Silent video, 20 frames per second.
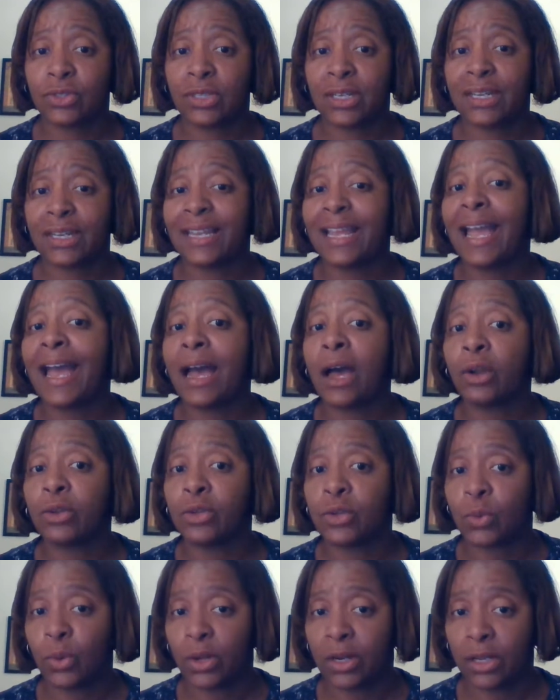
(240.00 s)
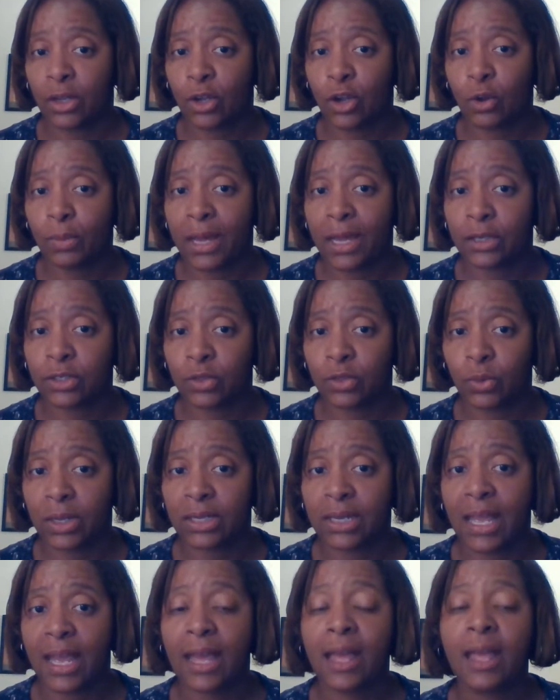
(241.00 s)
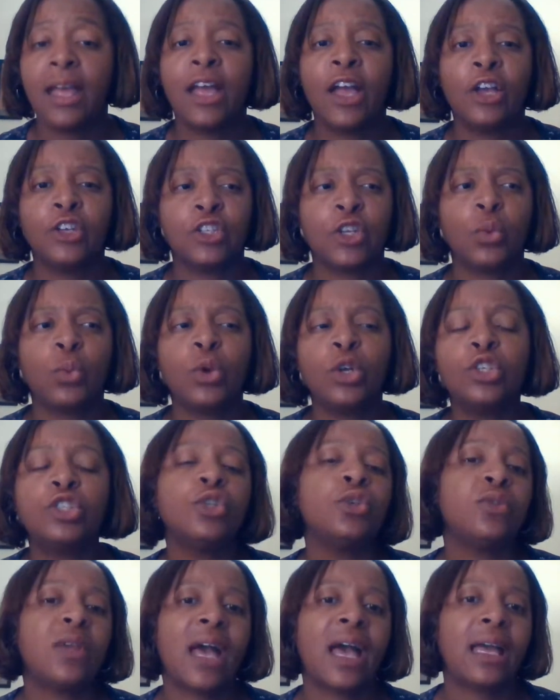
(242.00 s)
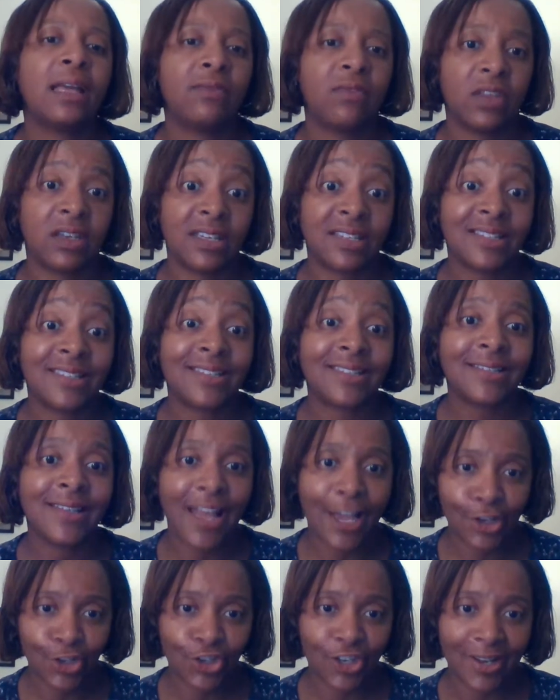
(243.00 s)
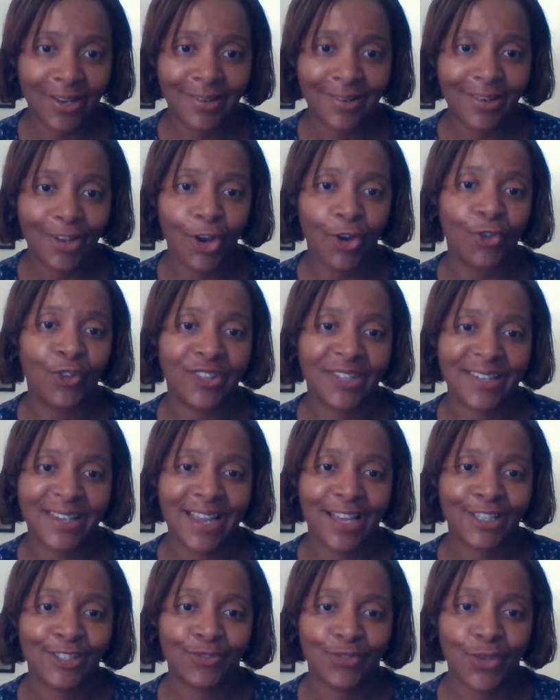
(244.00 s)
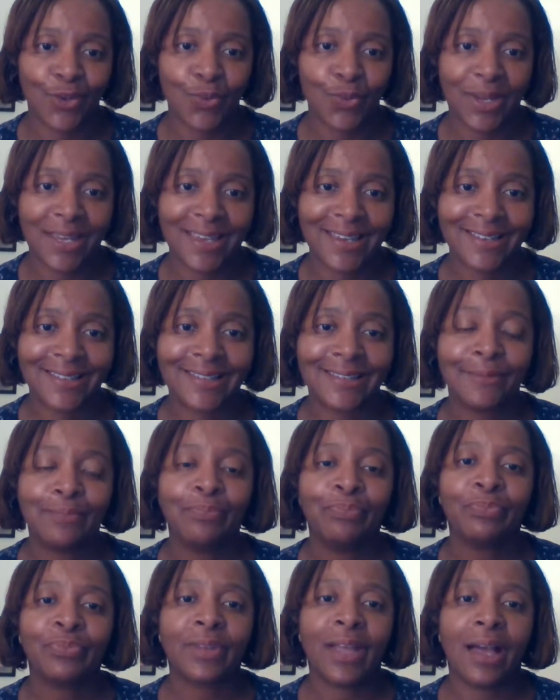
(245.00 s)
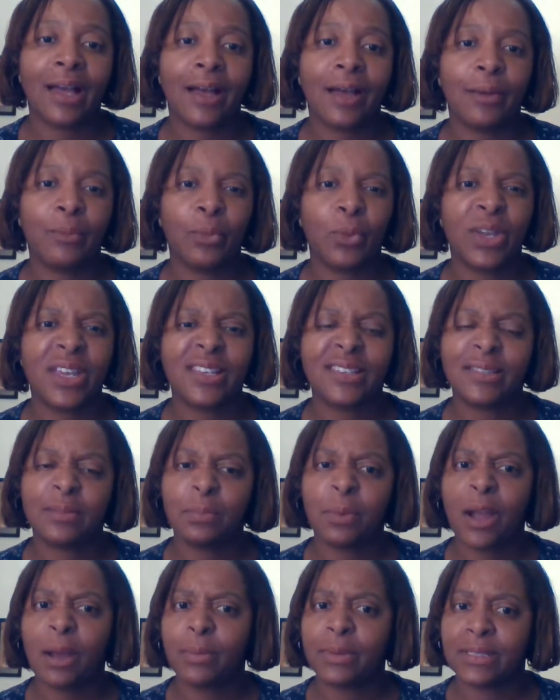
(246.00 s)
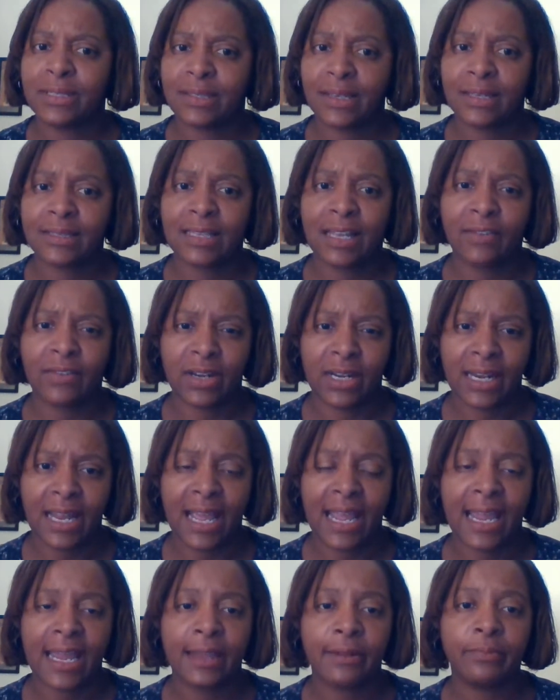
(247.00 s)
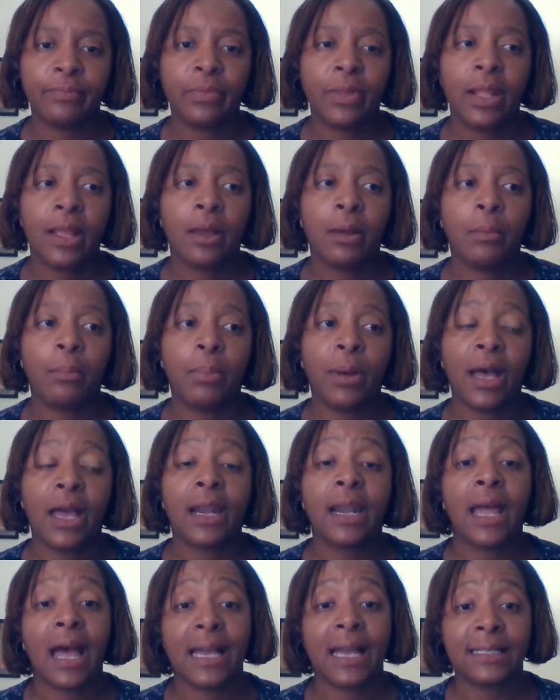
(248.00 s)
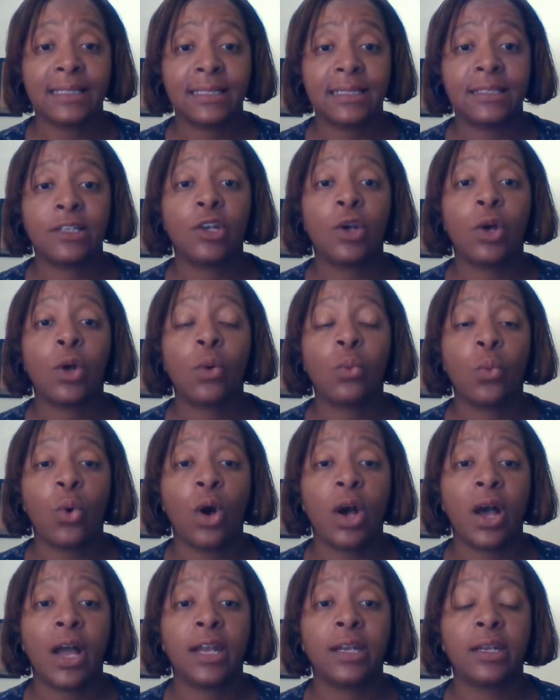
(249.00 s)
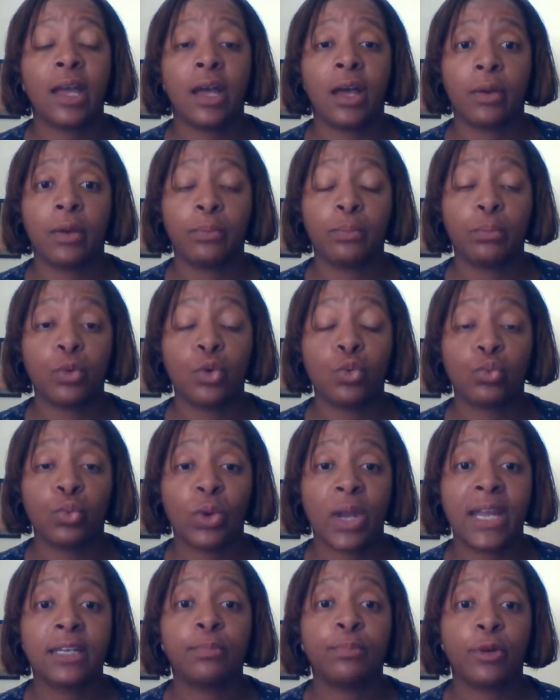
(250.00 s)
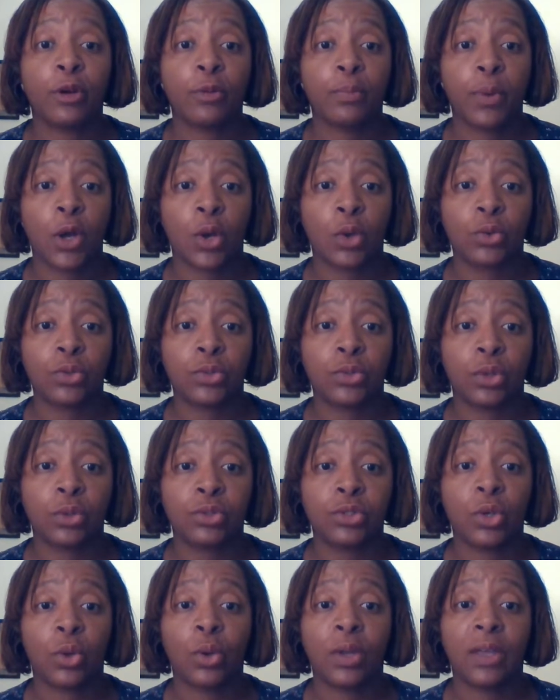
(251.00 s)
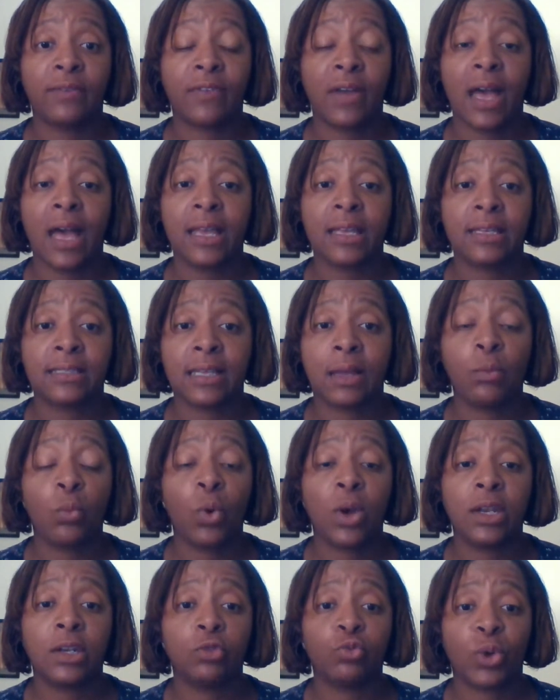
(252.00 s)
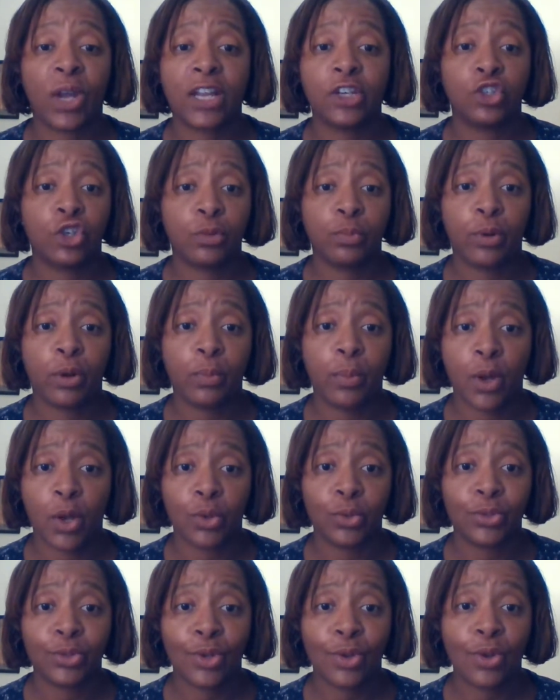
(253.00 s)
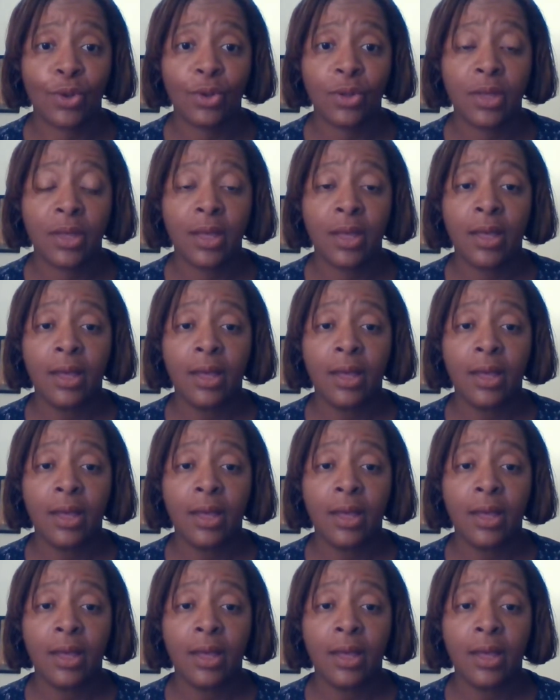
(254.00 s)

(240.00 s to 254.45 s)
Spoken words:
your study, how you were going to go about doing that. So we'll do that in the discussion over the next few weeks, weeks probably 6, 7, and 8. But I still want a great proposal. So if someone read your proposal